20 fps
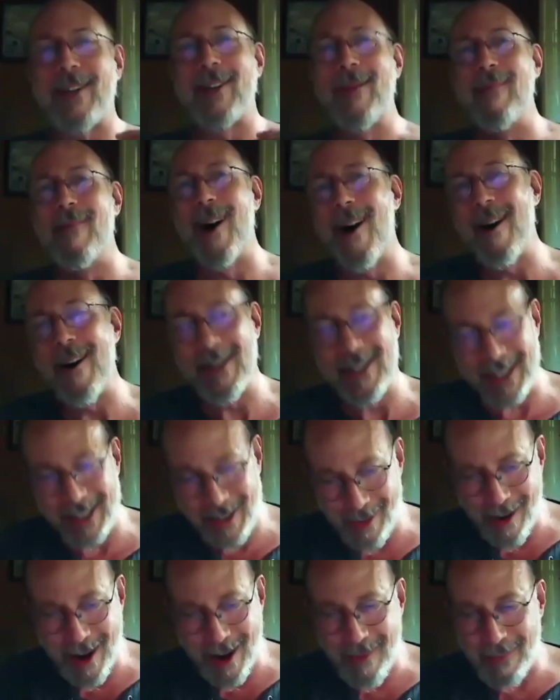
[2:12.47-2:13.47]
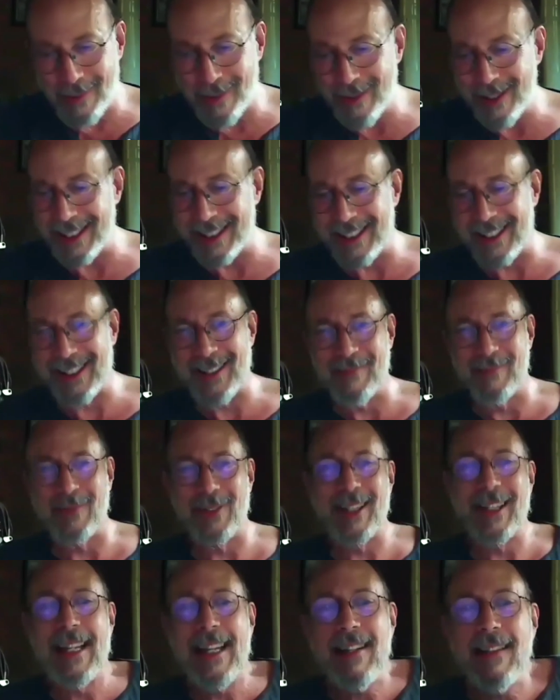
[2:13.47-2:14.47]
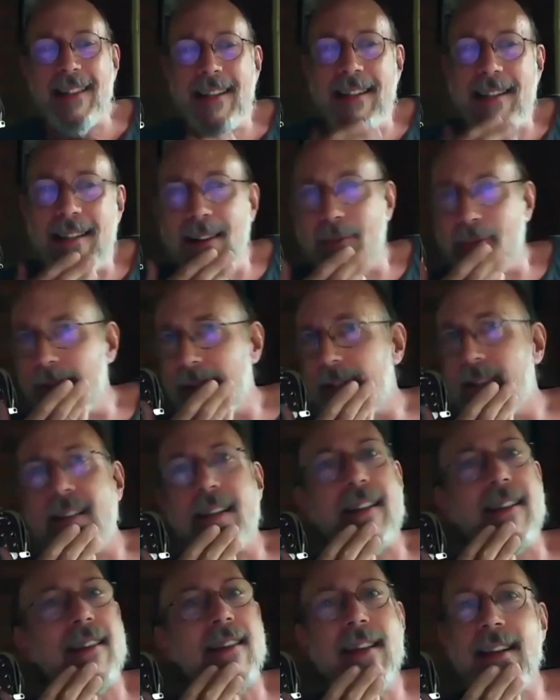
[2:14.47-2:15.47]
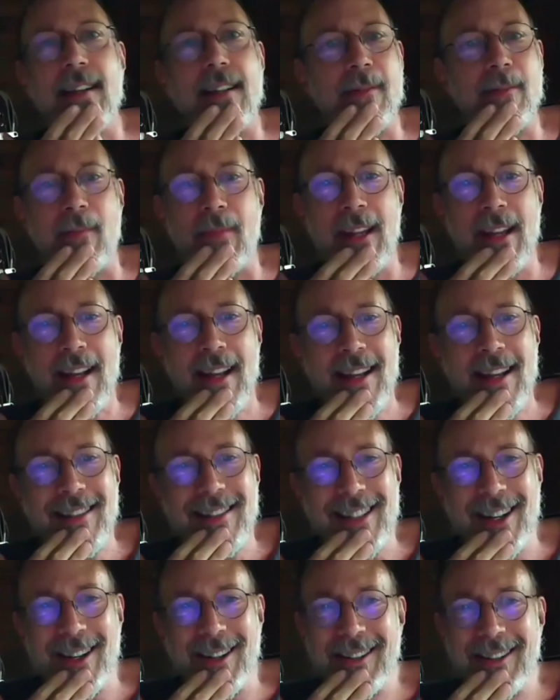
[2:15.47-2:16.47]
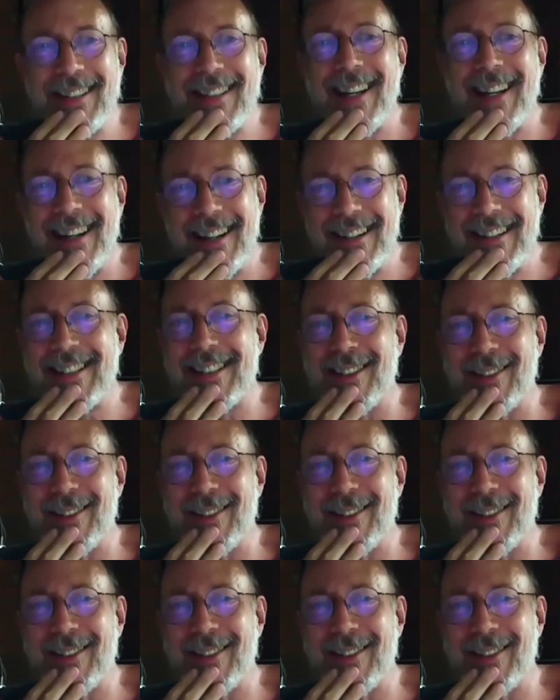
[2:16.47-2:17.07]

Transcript: Maher script, which is a completely different thing. So yeah, it's great.